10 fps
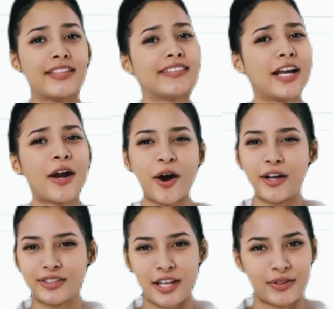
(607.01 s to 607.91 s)
There are
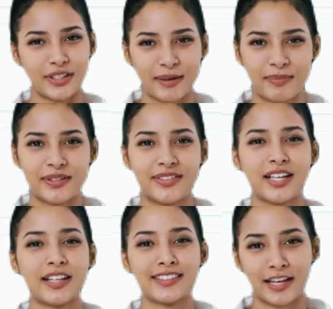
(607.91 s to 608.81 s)
no tables,
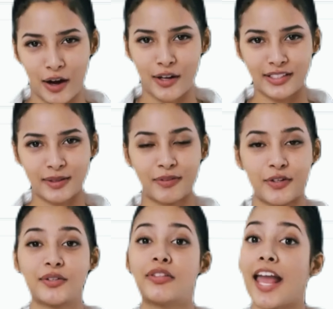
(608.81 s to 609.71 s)
there are some views,